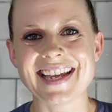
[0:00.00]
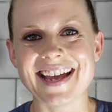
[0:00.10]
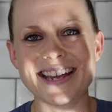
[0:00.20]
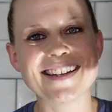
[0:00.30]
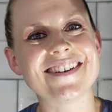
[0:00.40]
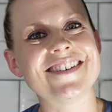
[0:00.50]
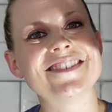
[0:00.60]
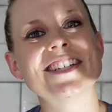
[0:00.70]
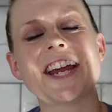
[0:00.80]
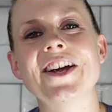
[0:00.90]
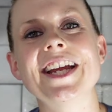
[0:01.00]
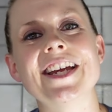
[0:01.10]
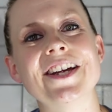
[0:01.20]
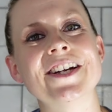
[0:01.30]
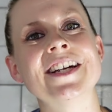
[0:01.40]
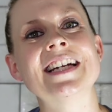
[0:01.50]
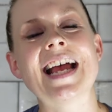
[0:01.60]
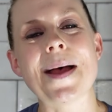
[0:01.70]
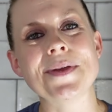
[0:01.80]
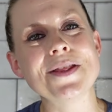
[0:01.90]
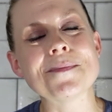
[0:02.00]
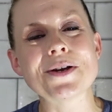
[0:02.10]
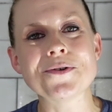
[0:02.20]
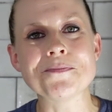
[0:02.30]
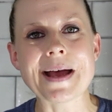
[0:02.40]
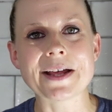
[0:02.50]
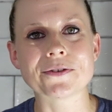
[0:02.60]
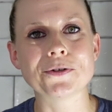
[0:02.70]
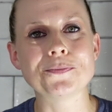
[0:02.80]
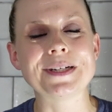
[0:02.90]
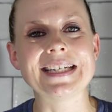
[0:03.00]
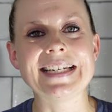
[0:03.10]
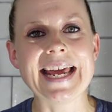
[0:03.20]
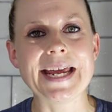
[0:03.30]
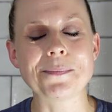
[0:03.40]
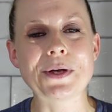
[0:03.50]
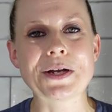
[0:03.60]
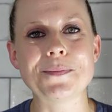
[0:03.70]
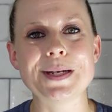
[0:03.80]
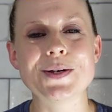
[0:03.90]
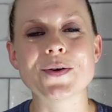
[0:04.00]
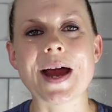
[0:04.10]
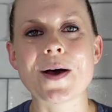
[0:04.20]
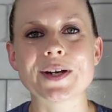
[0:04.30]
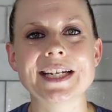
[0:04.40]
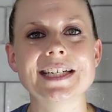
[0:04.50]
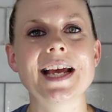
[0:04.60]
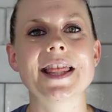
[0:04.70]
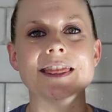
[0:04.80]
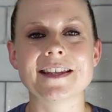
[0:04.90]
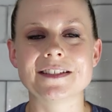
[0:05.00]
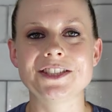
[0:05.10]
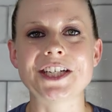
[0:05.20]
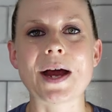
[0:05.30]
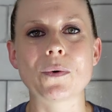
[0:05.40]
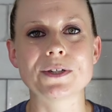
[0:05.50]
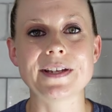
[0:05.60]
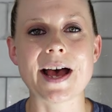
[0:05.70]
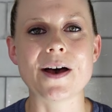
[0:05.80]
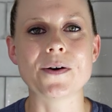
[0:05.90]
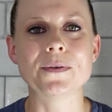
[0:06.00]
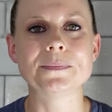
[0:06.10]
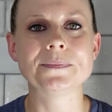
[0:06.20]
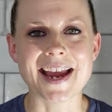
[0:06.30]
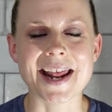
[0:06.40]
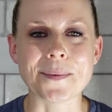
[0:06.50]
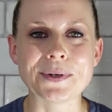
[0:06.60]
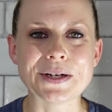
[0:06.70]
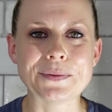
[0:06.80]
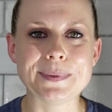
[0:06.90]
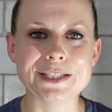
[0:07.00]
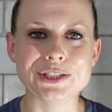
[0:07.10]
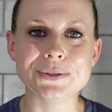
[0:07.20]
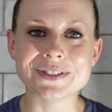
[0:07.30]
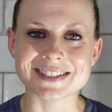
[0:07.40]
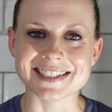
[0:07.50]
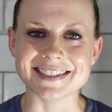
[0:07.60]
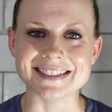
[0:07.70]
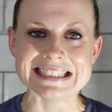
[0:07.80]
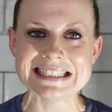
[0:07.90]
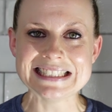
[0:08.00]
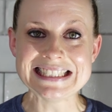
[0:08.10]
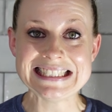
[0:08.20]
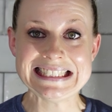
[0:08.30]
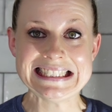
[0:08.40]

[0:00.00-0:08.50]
Hey y'all, Carrie here. I'm in the mudroom bathroom and today I'm going to be grouting the shower tile. And I'm going to be using